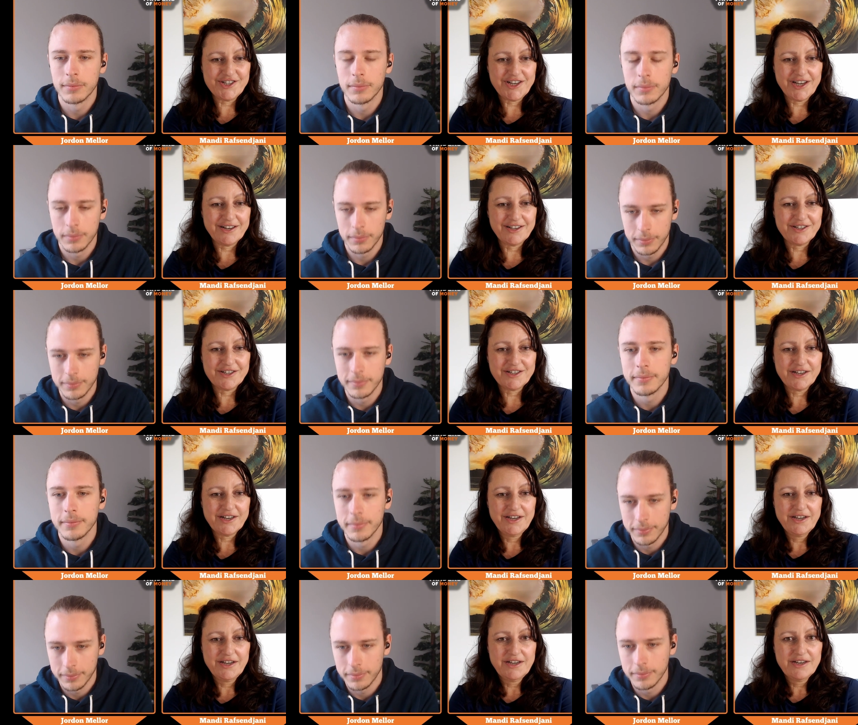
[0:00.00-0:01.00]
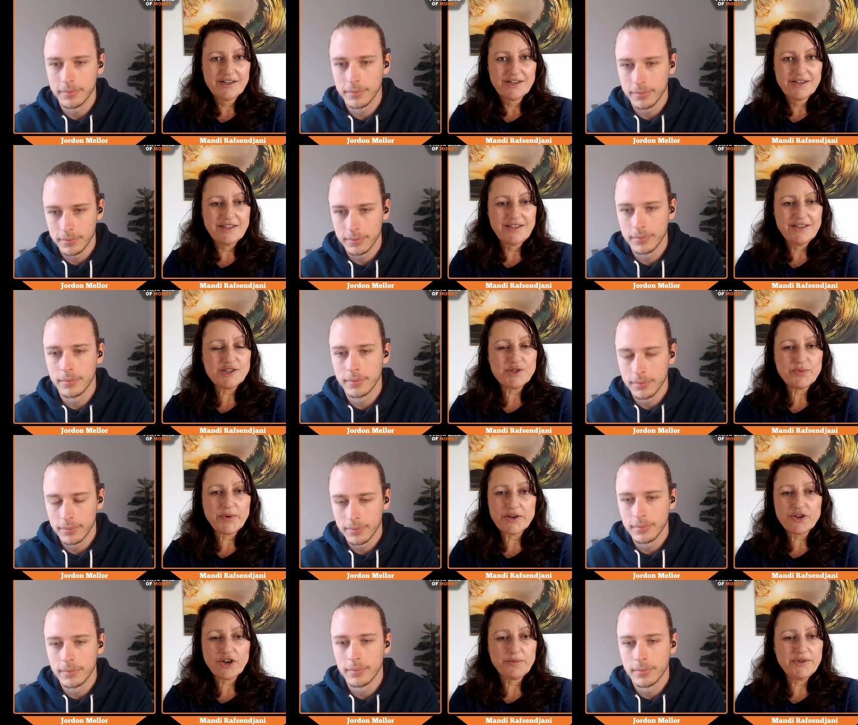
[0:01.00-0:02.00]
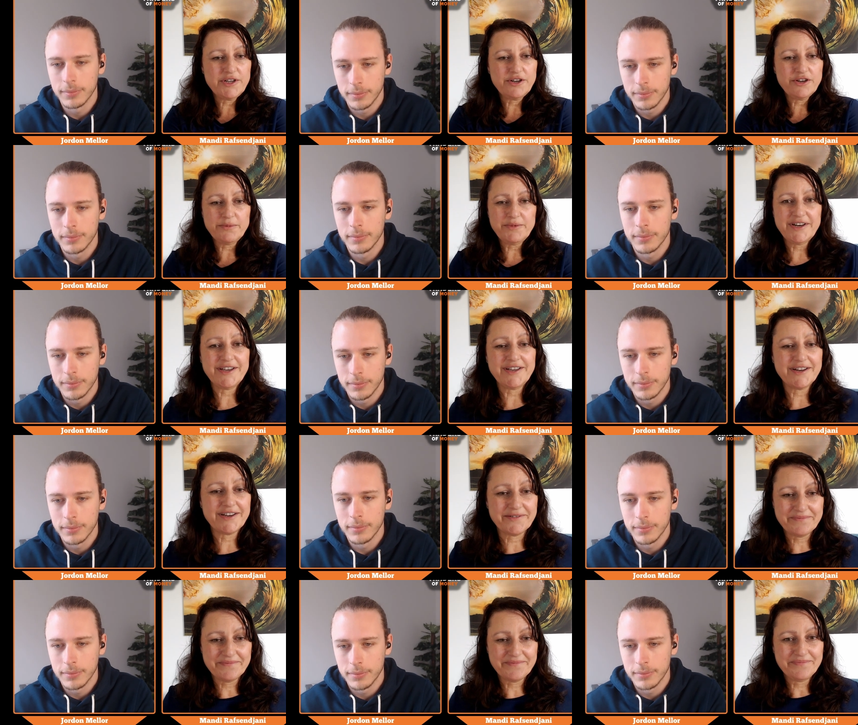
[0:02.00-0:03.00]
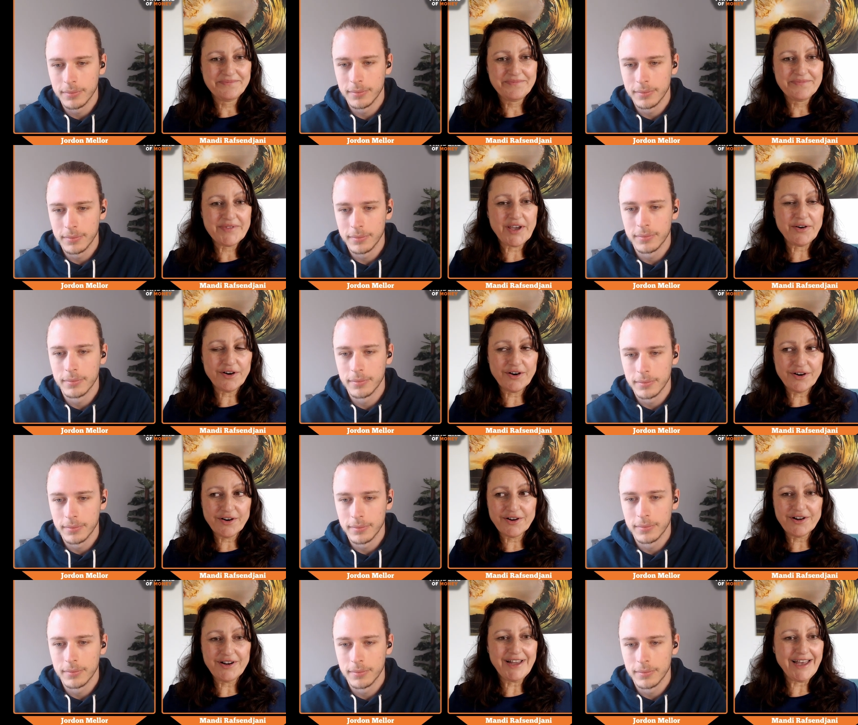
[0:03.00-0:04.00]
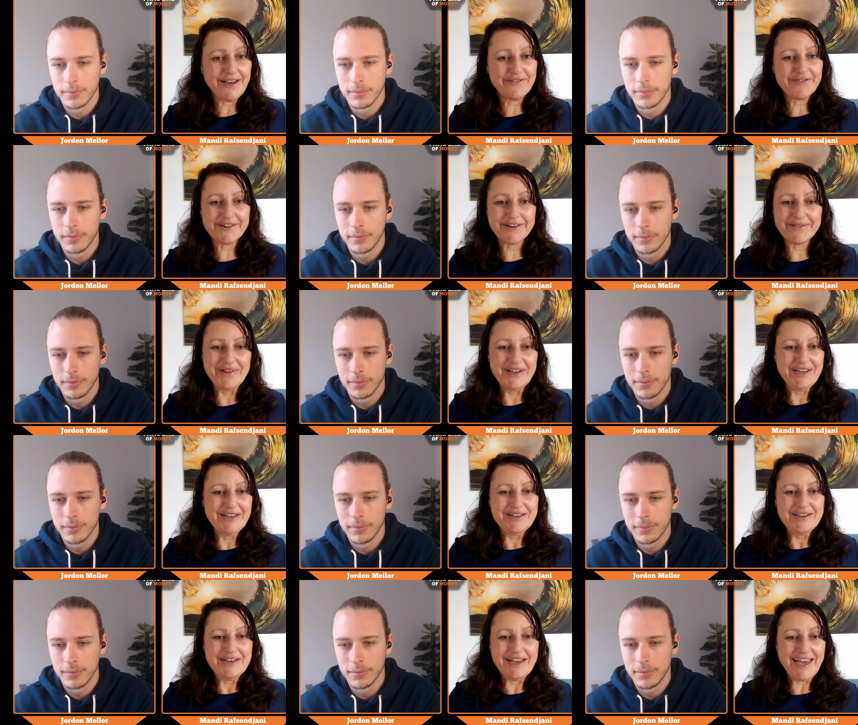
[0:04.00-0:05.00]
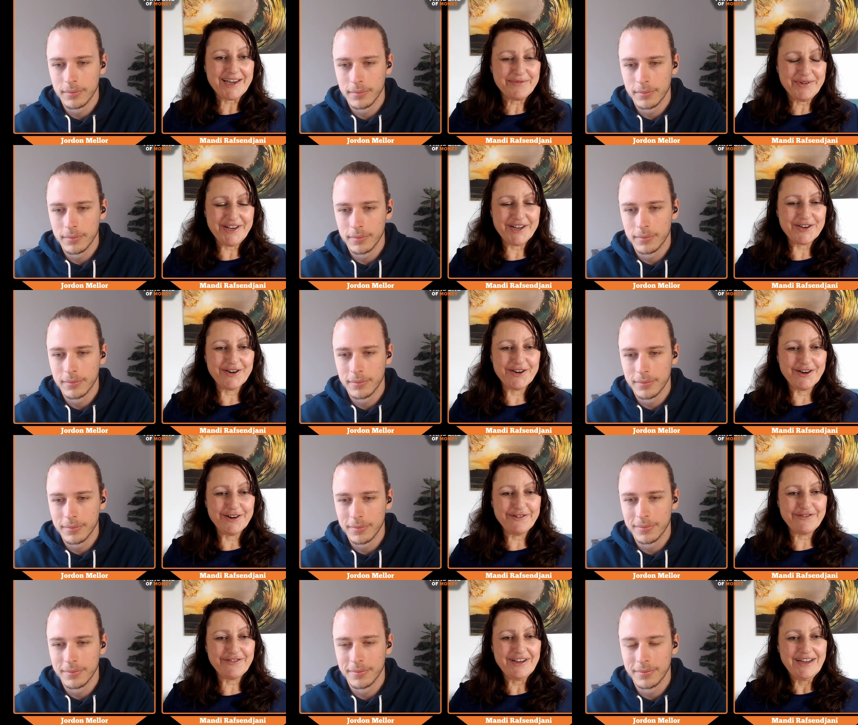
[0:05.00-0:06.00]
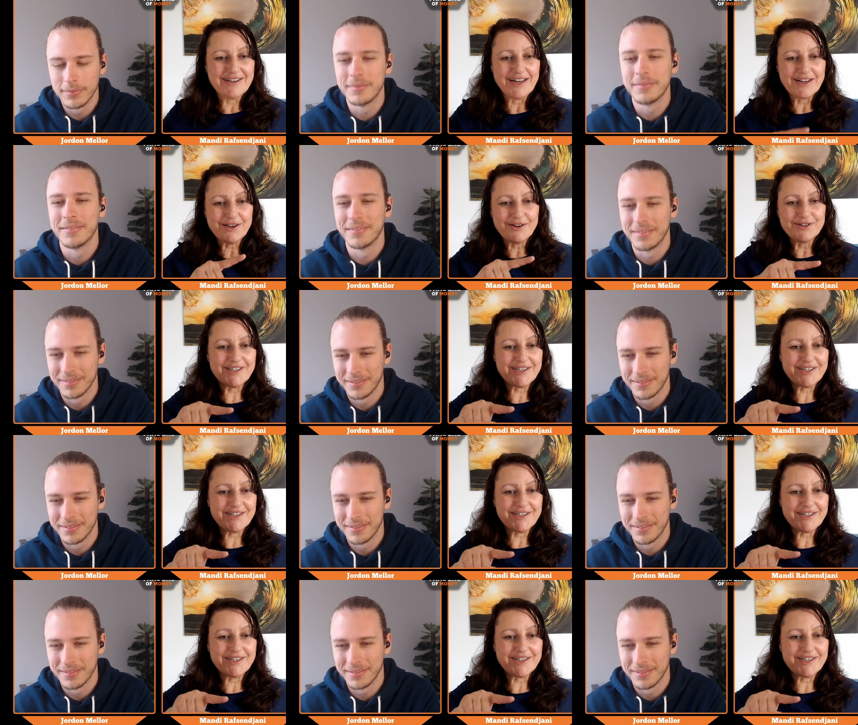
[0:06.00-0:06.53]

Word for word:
Speaker 1: the challenge. There's one common denominator. They all have a equity curve that